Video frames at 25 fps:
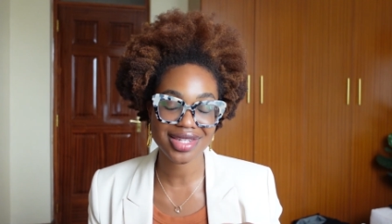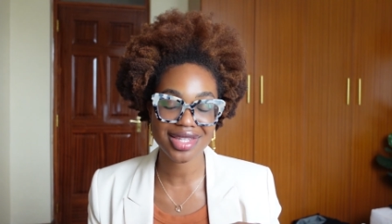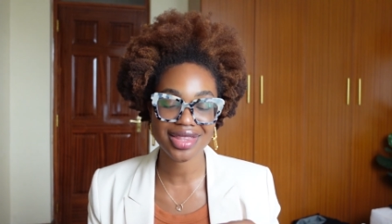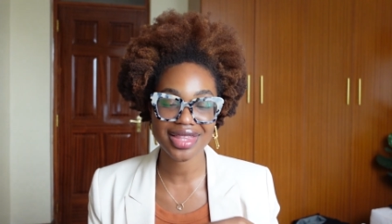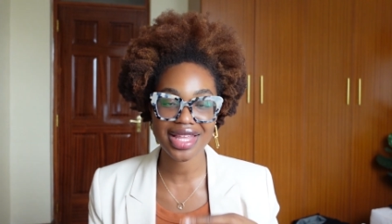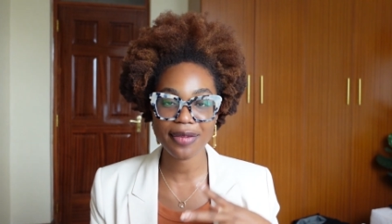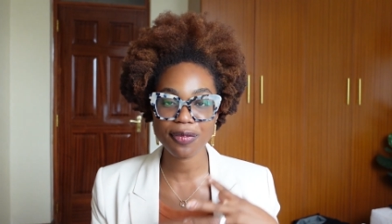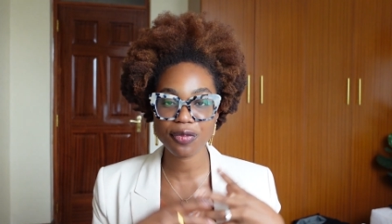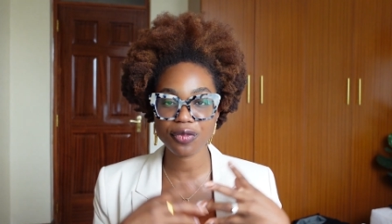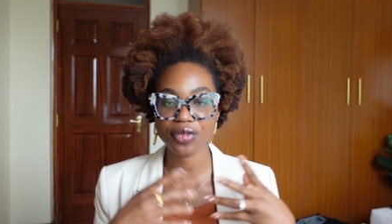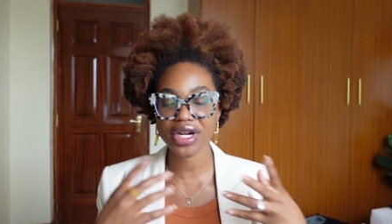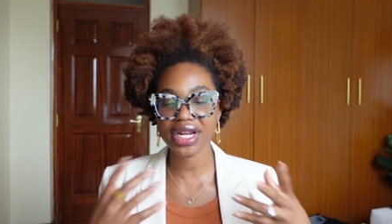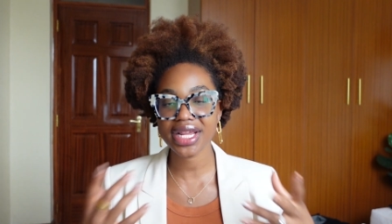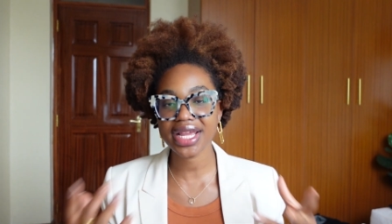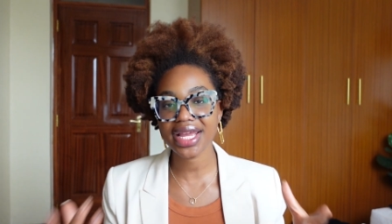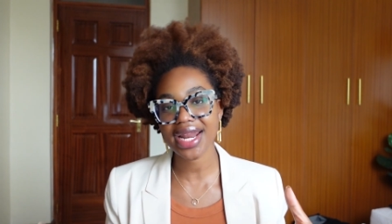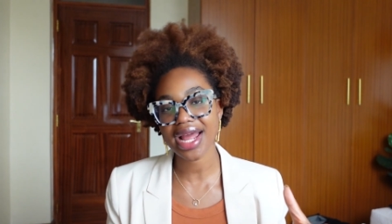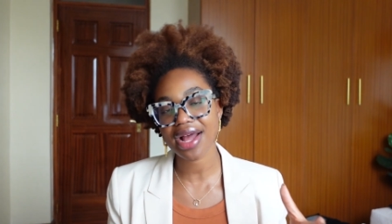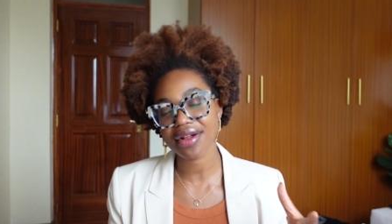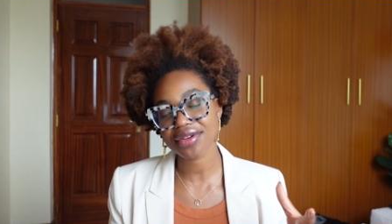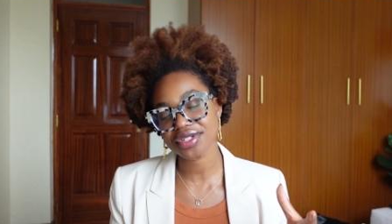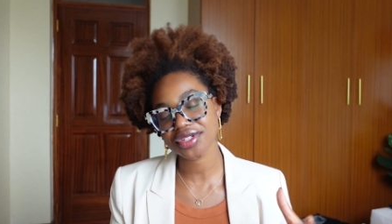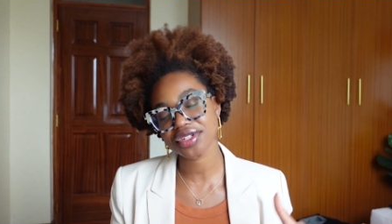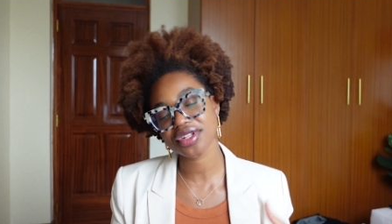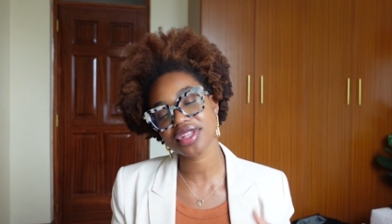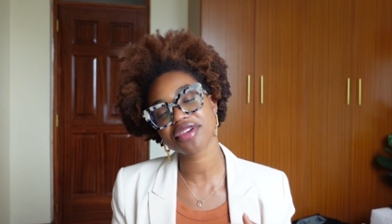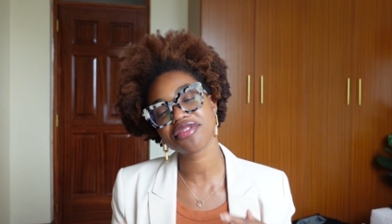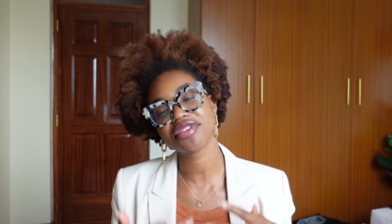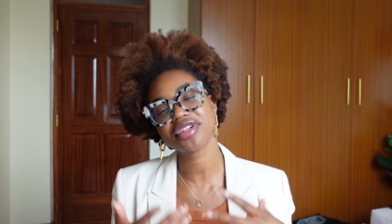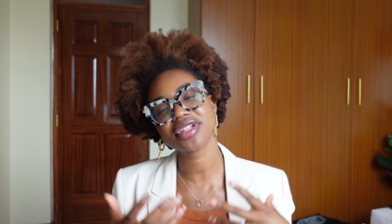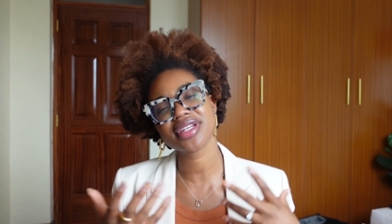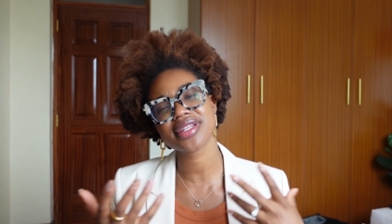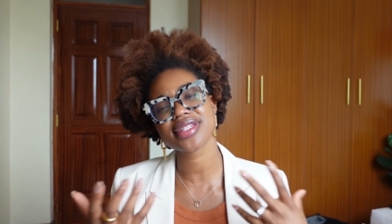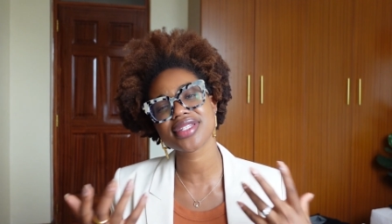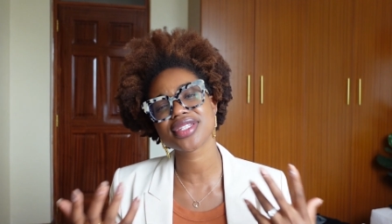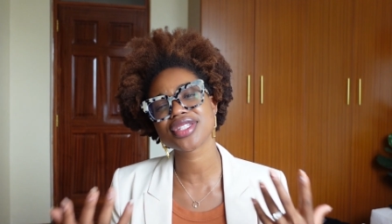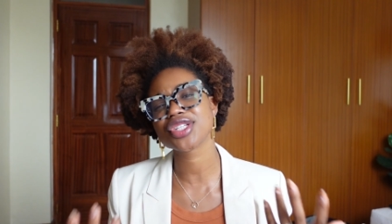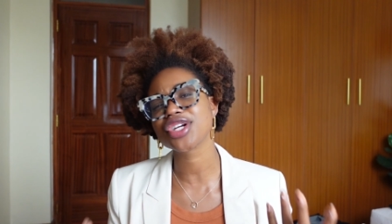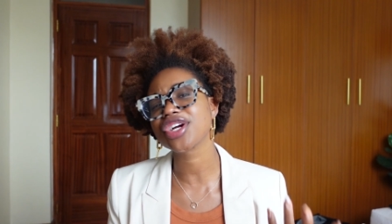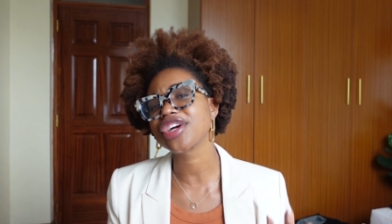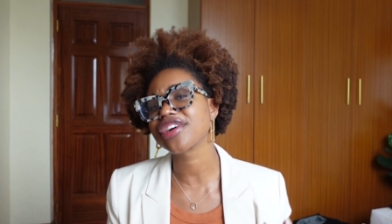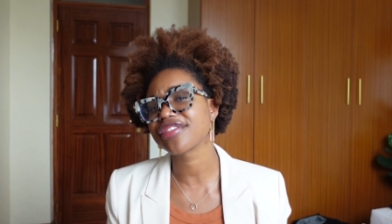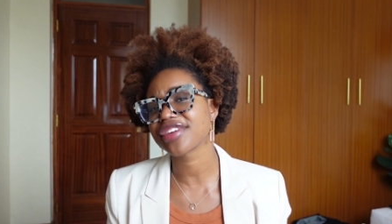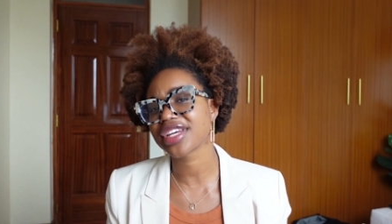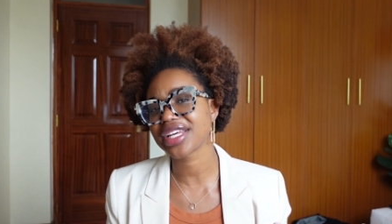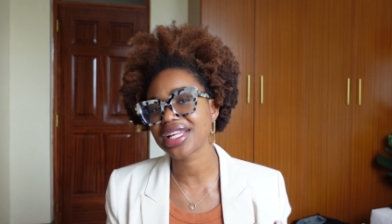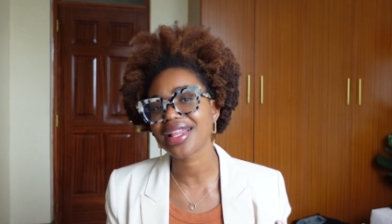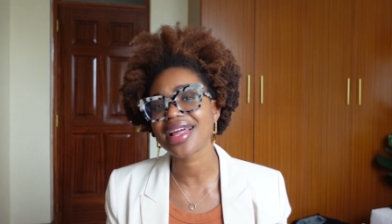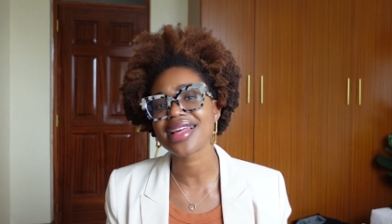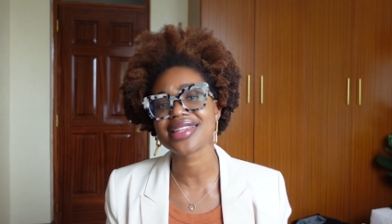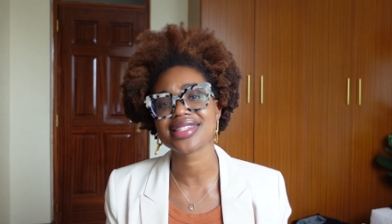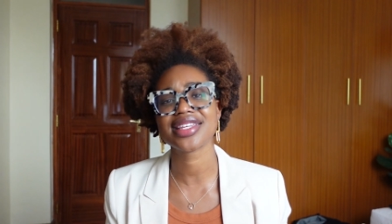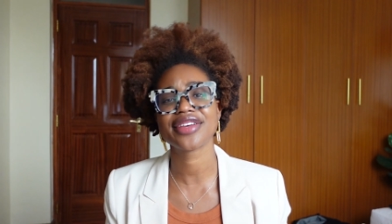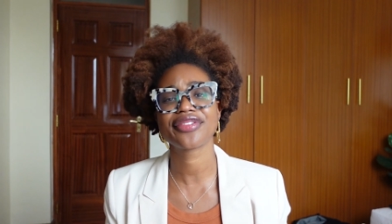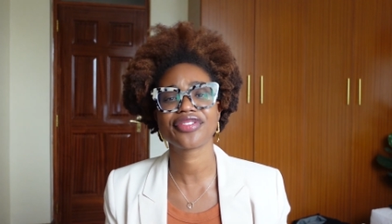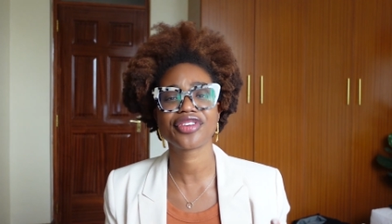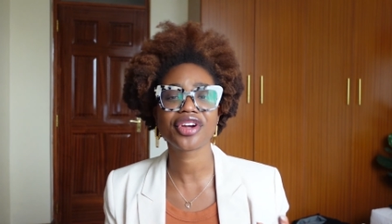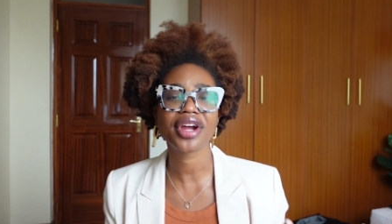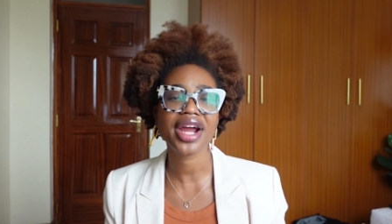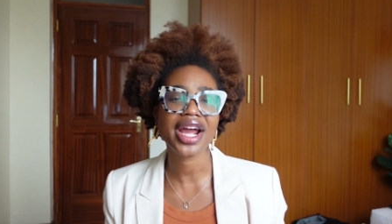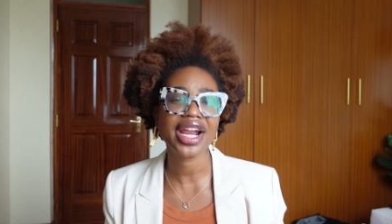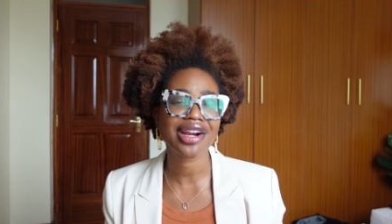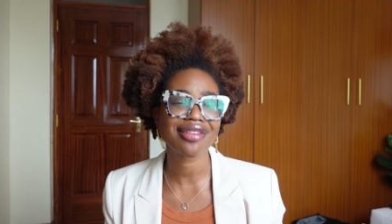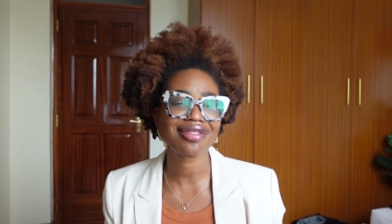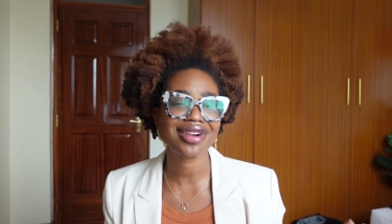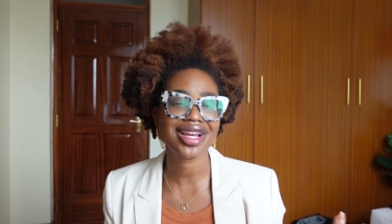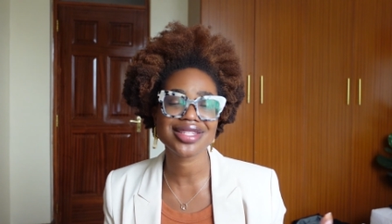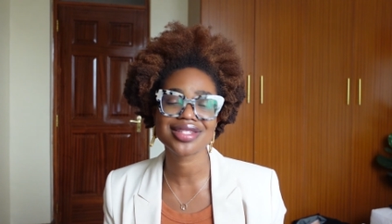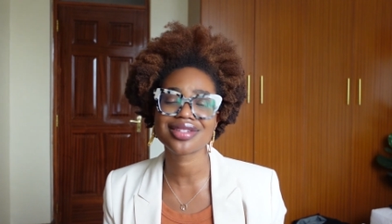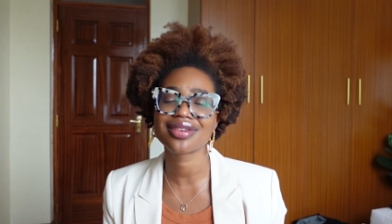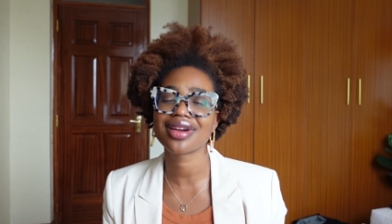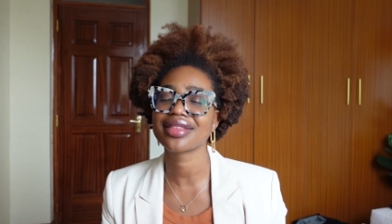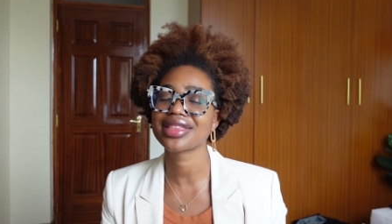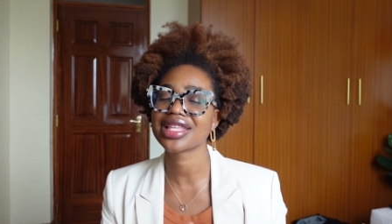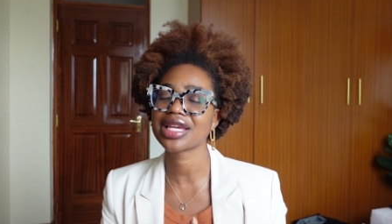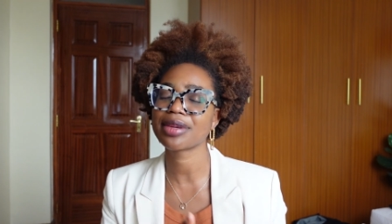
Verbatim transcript: And they bring it out to you. They really serve it as if you're at a restaurant.